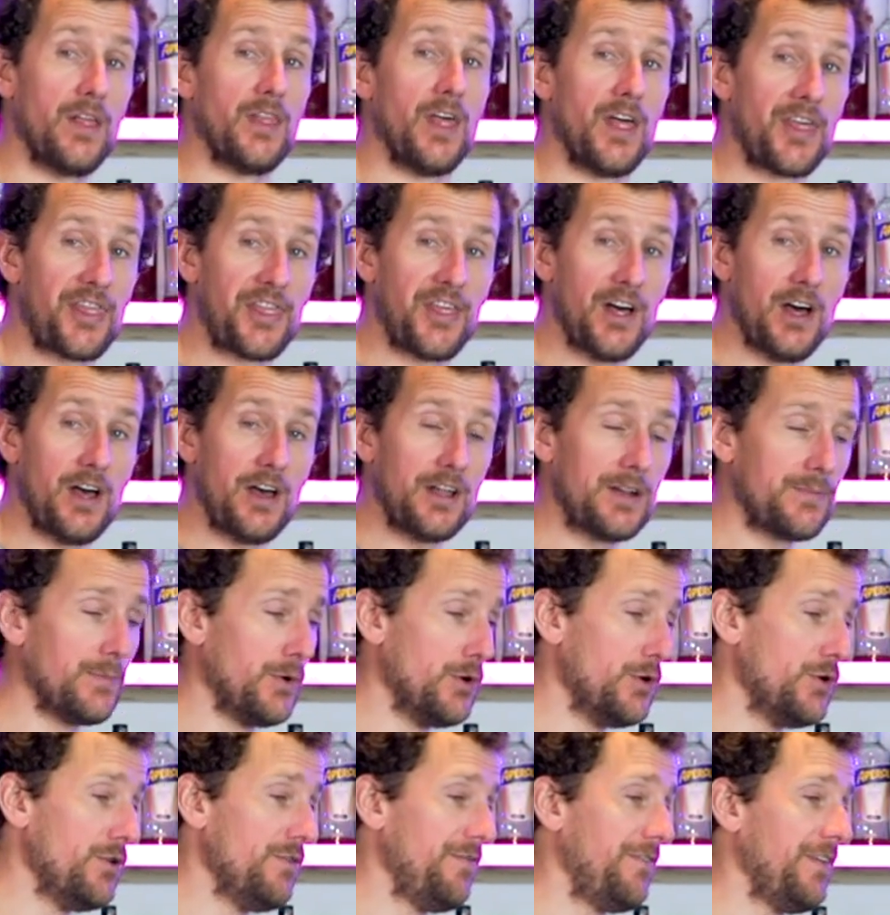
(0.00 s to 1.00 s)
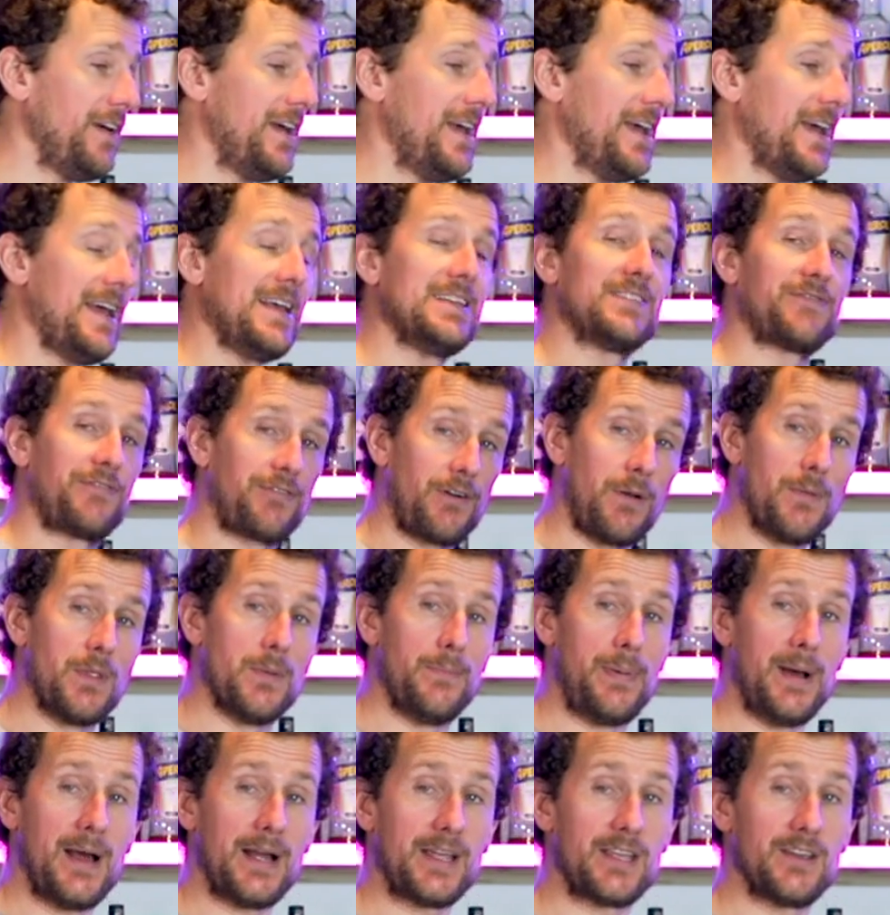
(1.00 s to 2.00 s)
The third move is from the
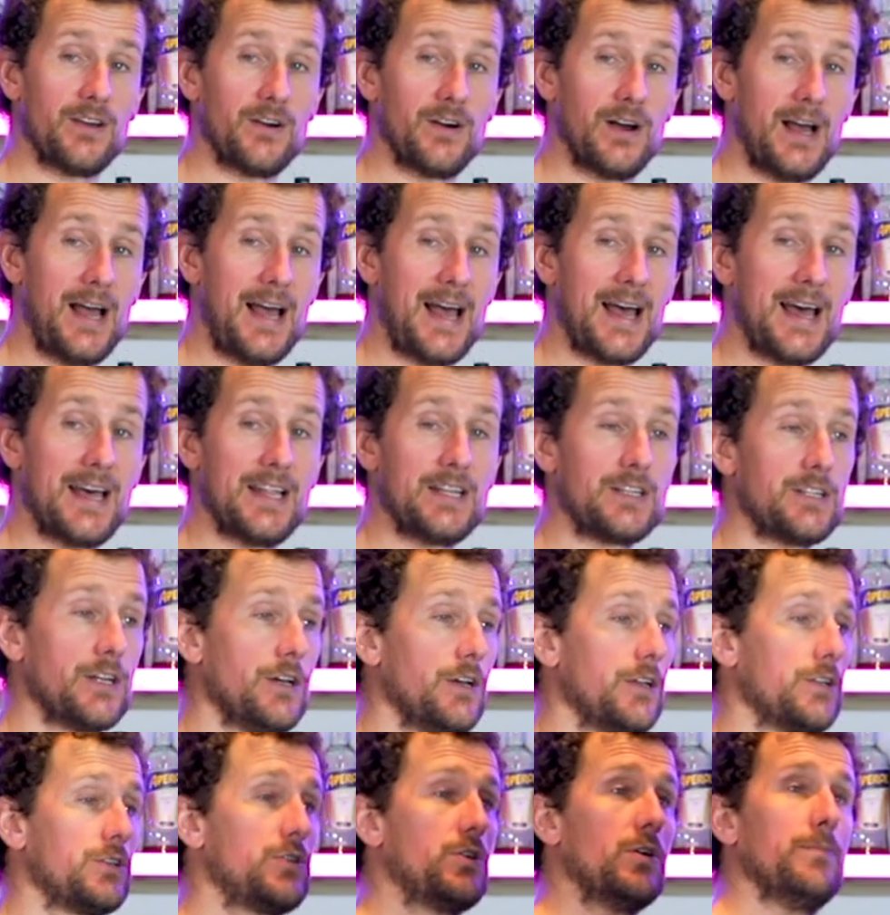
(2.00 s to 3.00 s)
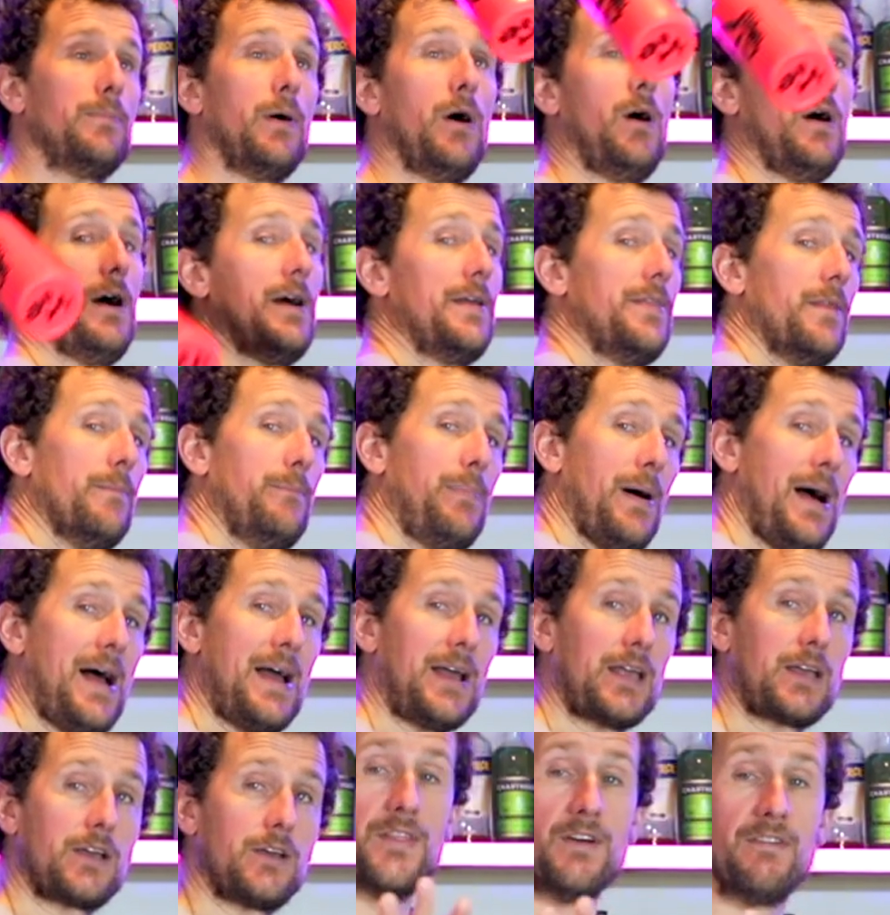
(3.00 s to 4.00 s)
back of your hand to behind the
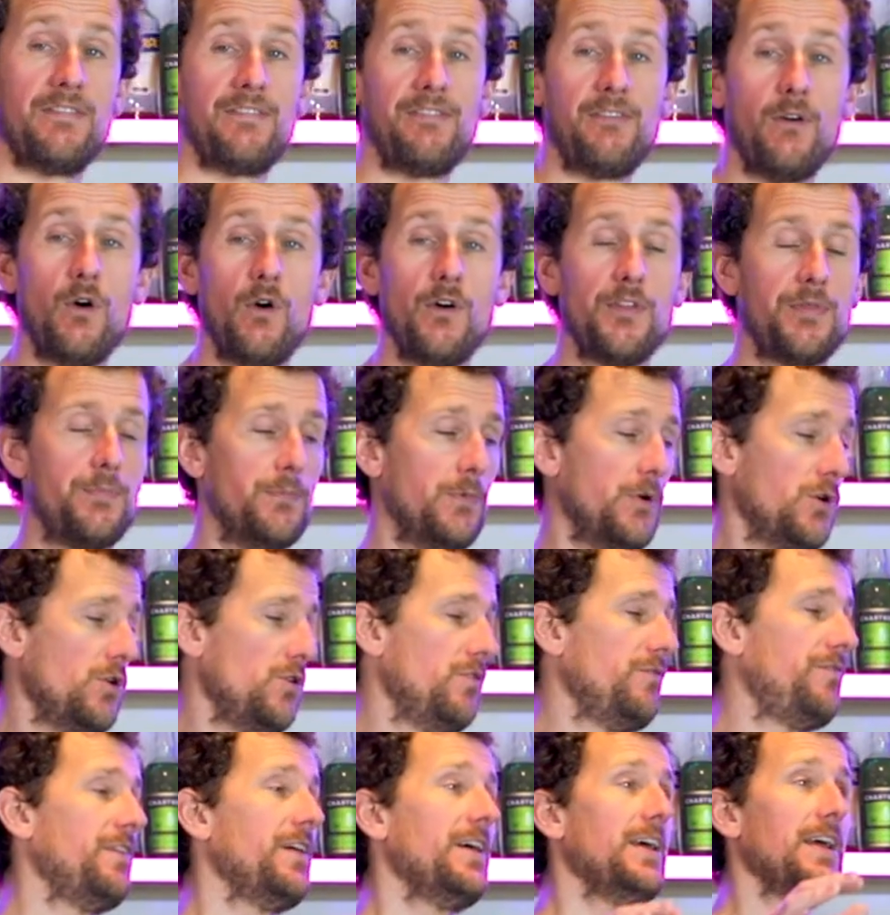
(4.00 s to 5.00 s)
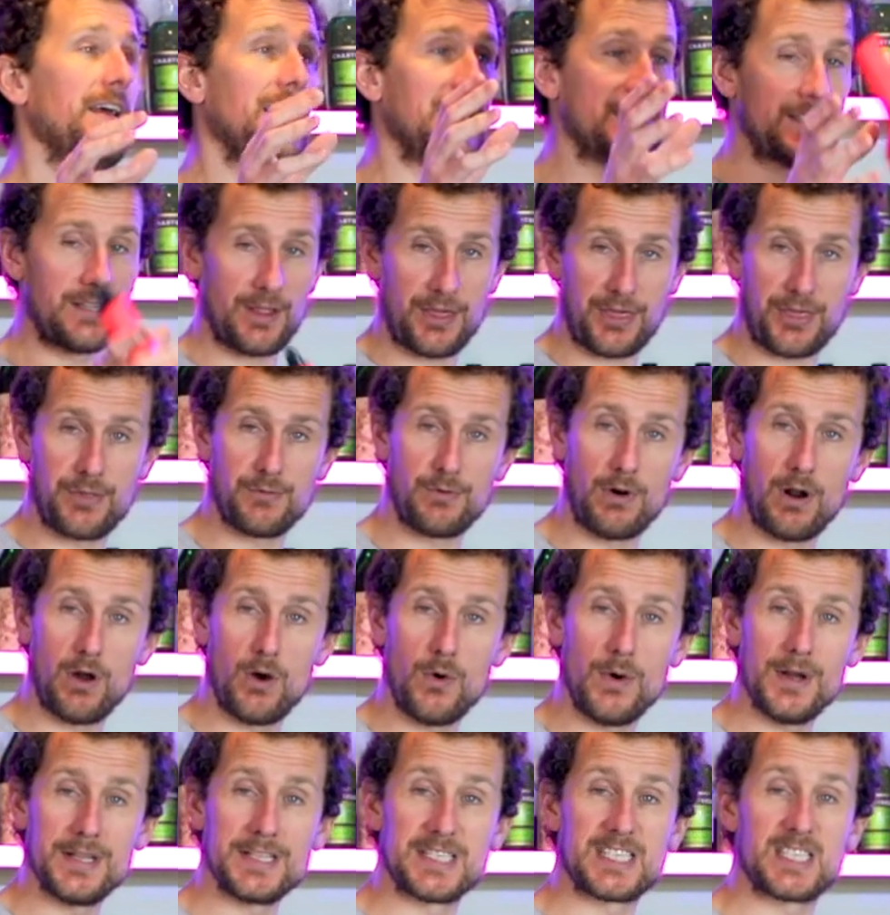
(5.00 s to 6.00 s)
back. The fourth move is a
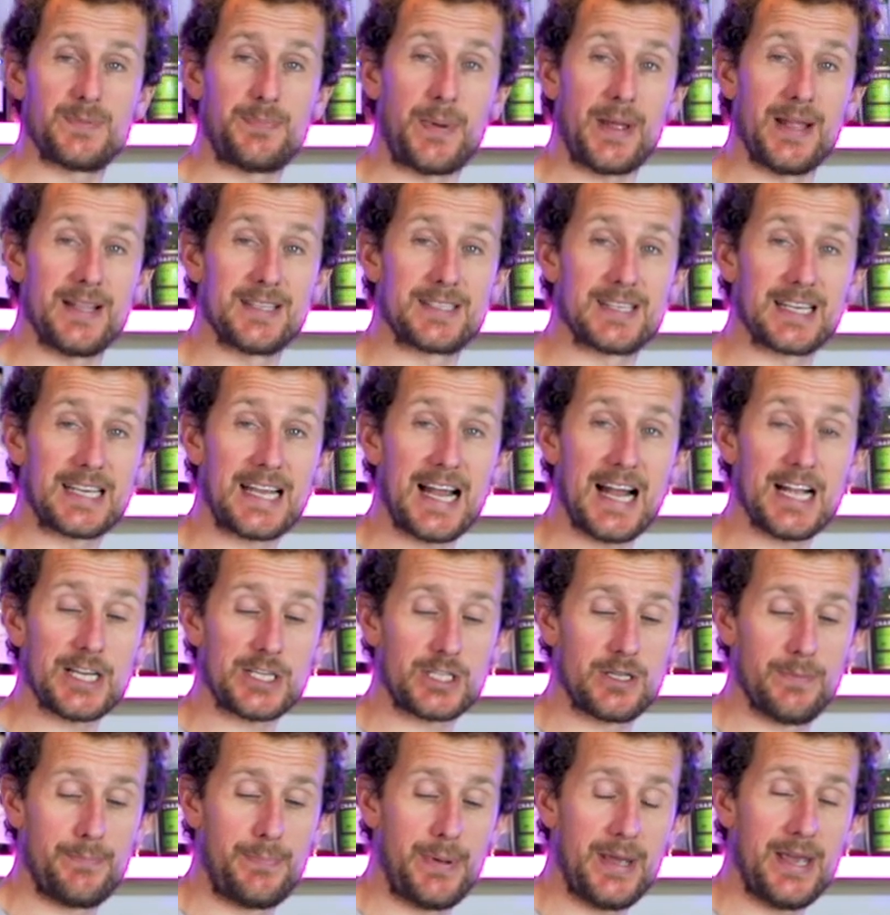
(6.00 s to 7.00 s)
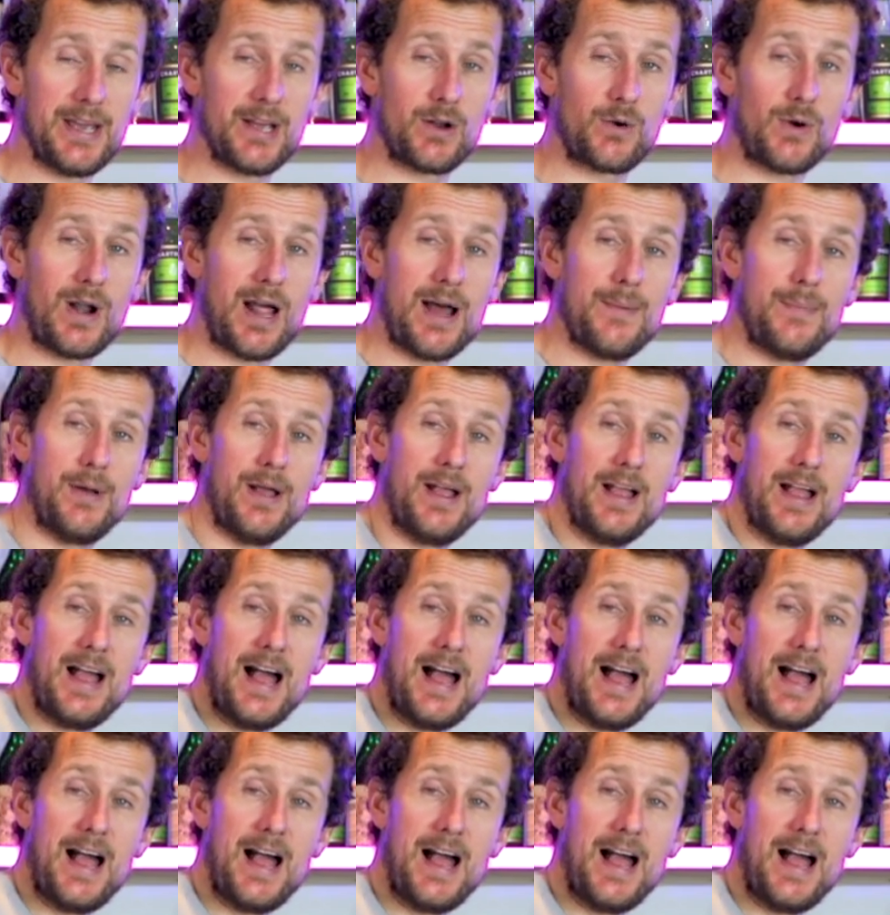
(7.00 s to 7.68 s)
throw and spin to catch the beer grab.